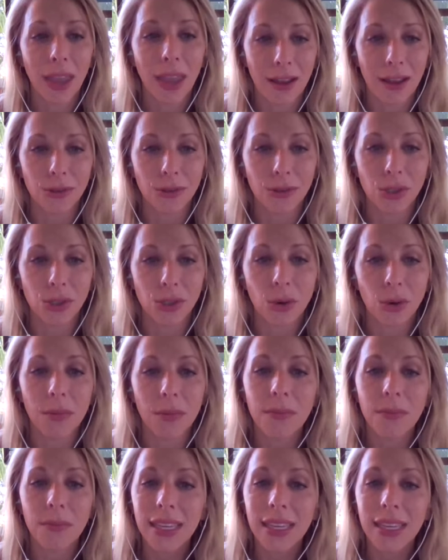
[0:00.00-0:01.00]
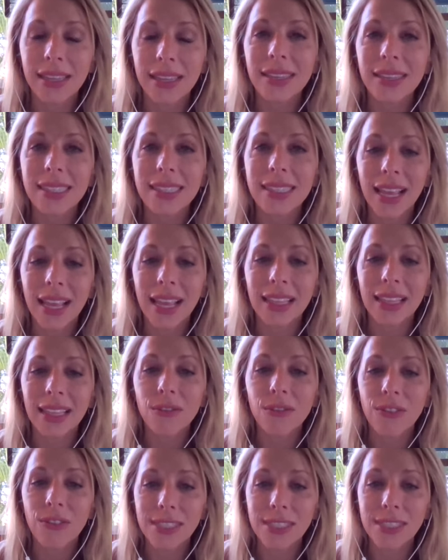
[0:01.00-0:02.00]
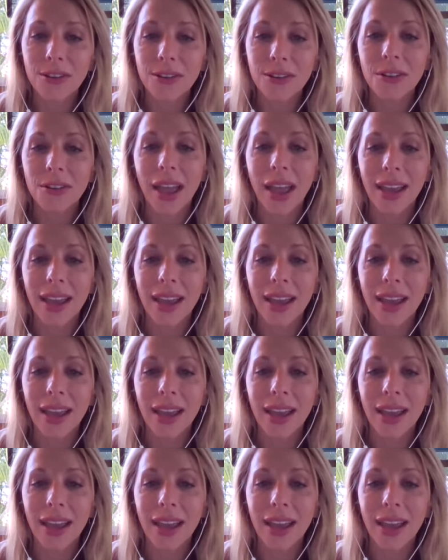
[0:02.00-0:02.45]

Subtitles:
counts toward meeting the daily physical